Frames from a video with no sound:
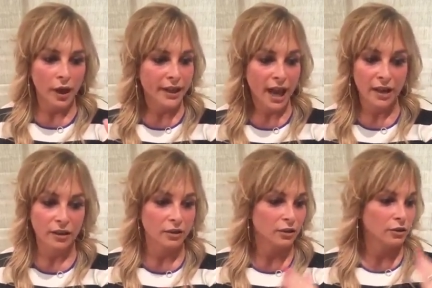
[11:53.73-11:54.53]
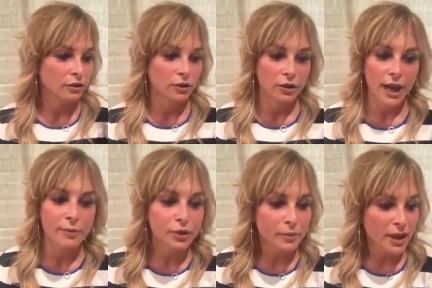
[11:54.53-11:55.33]
again,
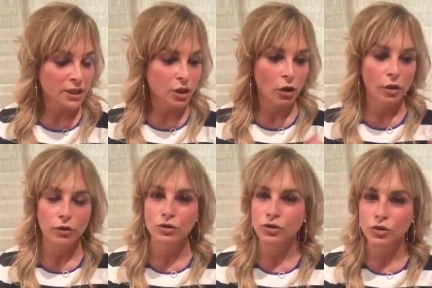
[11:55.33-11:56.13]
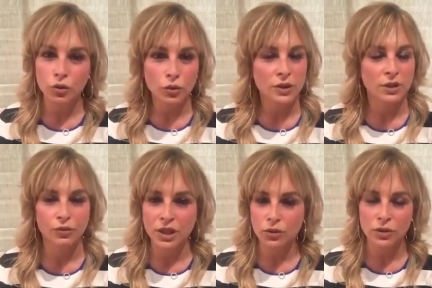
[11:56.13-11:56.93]
implementing all those tools
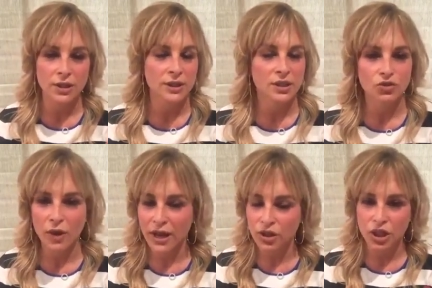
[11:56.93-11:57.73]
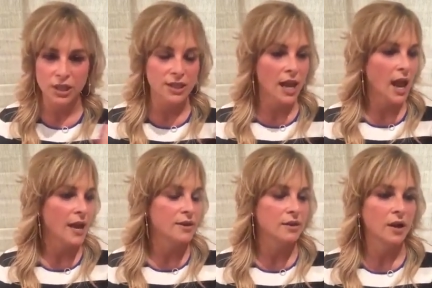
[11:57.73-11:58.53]
and resources and strategies
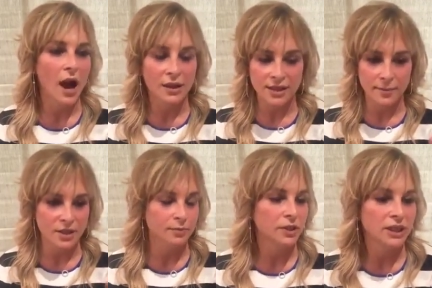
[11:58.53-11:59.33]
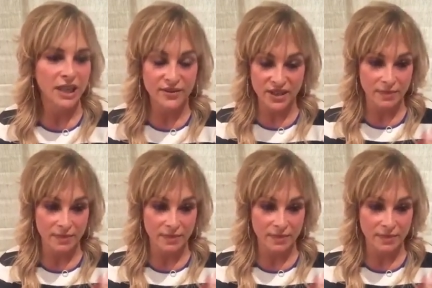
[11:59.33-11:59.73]
and concepts and beliefs